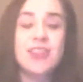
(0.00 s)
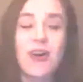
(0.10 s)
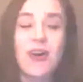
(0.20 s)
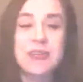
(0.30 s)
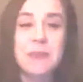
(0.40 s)

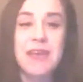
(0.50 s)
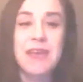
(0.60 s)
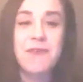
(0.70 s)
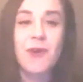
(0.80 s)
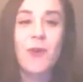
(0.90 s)
talked to
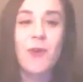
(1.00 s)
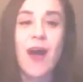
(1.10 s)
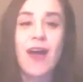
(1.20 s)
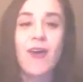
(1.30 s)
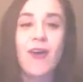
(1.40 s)
me for a
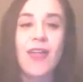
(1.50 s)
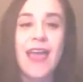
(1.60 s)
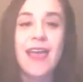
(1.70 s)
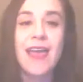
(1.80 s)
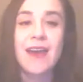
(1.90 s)
while
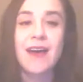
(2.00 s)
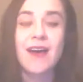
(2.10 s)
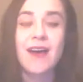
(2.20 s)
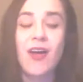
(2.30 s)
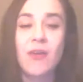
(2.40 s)
and
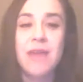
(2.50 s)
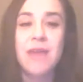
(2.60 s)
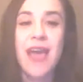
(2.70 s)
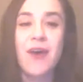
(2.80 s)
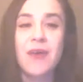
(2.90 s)

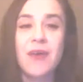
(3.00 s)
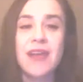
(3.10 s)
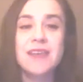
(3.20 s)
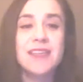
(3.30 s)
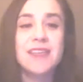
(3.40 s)
calmed down,
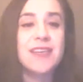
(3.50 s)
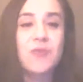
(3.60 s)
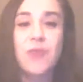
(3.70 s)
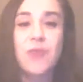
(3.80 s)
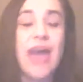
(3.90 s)
and
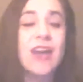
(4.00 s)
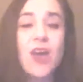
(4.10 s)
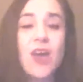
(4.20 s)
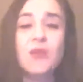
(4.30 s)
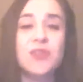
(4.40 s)
then had
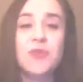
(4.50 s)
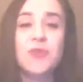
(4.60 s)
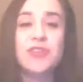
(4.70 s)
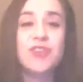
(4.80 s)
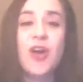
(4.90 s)
to go
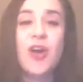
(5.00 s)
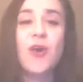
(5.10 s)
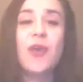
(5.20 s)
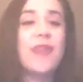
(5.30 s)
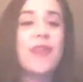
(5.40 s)
do his
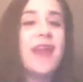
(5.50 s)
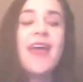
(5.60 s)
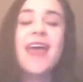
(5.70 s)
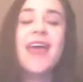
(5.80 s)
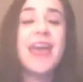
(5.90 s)
show. And
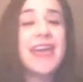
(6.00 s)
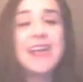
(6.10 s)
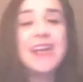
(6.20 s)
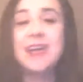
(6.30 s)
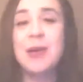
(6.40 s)
then
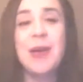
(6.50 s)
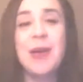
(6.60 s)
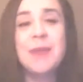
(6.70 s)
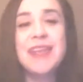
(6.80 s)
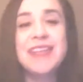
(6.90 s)
he ended up
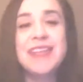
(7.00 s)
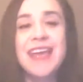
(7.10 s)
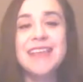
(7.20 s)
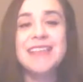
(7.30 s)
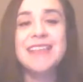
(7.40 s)
coming in the
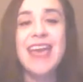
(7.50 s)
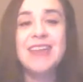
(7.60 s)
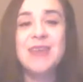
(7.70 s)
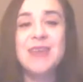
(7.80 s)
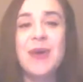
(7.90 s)
next
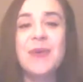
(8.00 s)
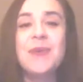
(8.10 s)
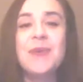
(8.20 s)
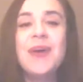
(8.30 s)
day. So